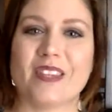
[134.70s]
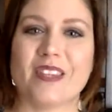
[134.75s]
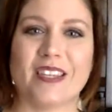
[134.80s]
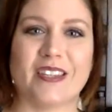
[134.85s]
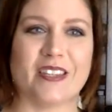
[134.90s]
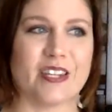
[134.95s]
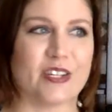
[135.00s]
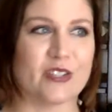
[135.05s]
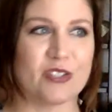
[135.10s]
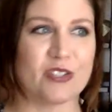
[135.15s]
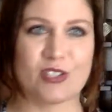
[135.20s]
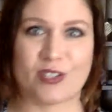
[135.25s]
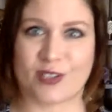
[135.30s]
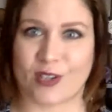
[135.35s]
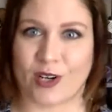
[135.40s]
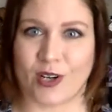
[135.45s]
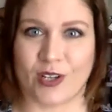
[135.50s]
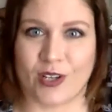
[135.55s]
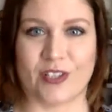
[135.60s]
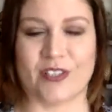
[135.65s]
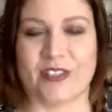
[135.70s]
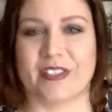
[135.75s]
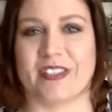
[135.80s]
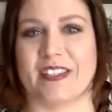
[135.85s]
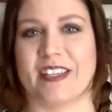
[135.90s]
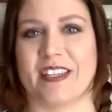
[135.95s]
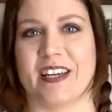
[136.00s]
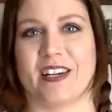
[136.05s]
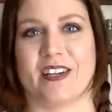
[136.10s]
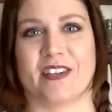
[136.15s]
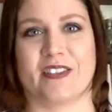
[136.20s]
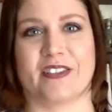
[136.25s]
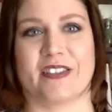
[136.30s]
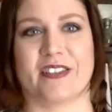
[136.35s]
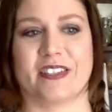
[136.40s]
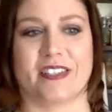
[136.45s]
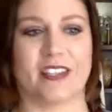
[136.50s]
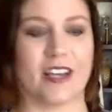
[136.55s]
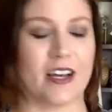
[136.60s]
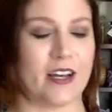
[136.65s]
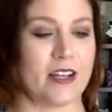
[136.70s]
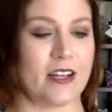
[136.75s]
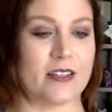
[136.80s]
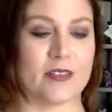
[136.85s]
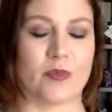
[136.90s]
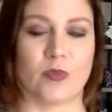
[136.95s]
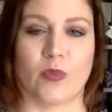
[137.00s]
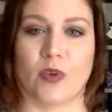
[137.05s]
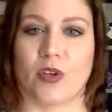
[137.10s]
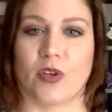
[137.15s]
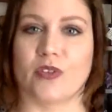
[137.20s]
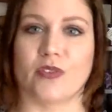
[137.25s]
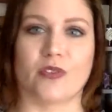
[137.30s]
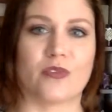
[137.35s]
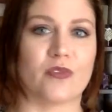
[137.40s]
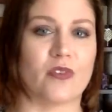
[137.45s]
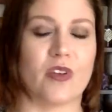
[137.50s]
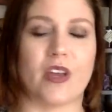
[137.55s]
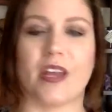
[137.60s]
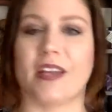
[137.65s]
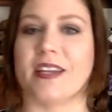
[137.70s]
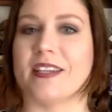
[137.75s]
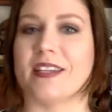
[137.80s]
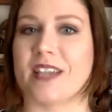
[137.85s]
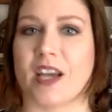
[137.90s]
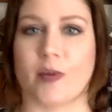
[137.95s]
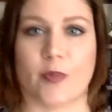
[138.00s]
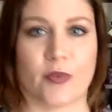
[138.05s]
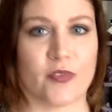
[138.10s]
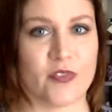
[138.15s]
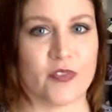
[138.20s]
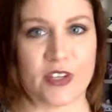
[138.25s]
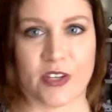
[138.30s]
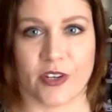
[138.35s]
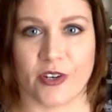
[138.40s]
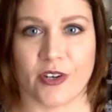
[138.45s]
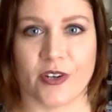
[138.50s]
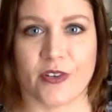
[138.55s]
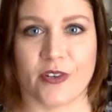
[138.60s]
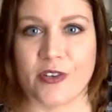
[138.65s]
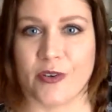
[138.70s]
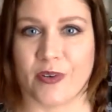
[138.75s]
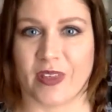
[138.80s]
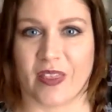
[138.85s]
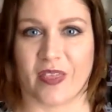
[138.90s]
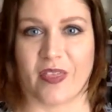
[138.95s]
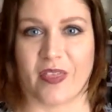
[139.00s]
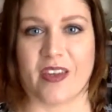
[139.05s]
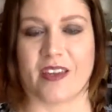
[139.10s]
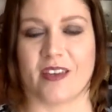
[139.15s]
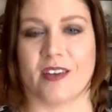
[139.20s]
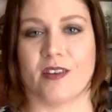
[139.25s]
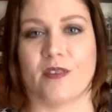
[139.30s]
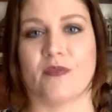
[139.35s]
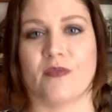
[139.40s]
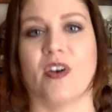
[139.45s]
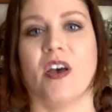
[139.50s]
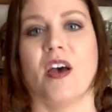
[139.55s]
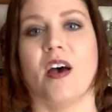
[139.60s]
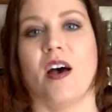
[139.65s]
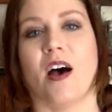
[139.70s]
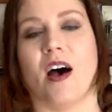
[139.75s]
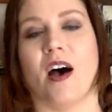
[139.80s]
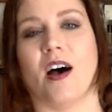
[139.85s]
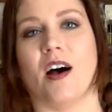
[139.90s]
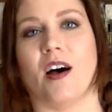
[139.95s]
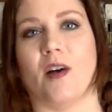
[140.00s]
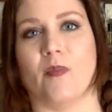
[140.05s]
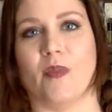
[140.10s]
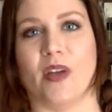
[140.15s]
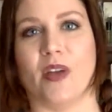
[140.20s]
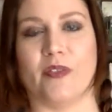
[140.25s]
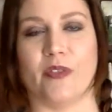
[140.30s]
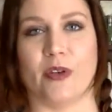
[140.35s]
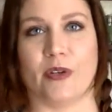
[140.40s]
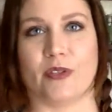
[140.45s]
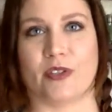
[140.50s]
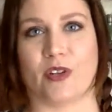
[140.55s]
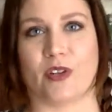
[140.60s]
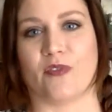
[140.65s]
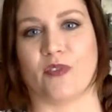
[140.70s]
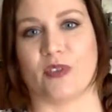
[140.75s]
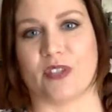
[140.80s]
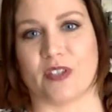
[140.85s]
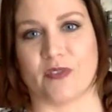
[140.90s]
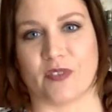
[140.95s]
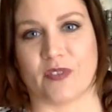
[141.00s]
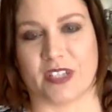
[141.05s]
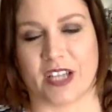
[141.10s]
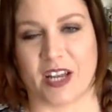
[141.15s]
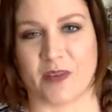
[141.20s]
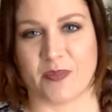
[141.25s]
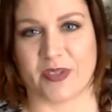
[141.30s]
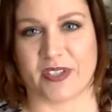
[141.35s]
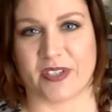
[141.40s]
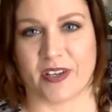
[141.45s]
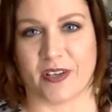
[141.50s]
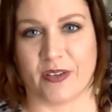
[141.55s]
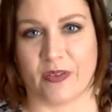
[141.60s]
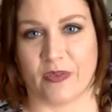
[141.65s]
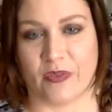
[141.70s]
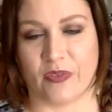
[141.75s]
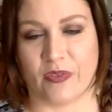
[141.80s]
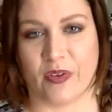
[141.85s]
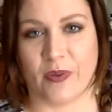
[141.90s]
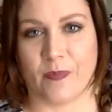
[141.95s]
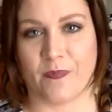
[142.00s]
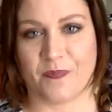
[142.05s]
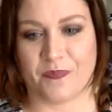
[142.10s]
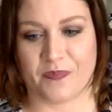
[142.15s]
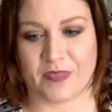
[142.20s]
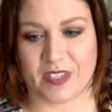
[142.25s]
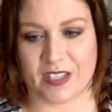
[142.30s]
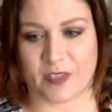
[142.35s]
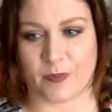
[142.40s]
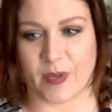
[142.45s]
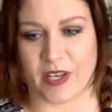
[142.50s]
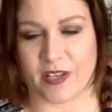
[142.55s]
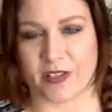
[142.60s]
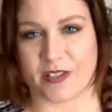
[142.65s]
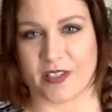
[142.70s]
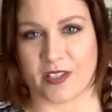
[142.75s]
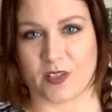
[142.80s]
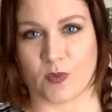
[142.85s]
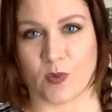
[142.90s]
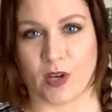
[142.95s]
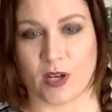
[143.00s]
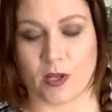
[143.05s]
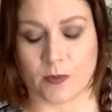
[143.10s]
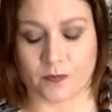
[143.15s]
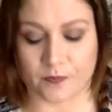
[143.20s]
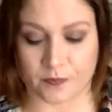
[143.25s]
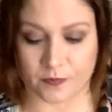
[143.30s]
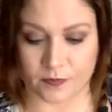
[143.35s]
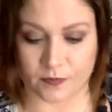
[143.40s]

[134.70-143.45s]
There's skulls, there's any type of figure you can think of. And those are for different types of spells as well.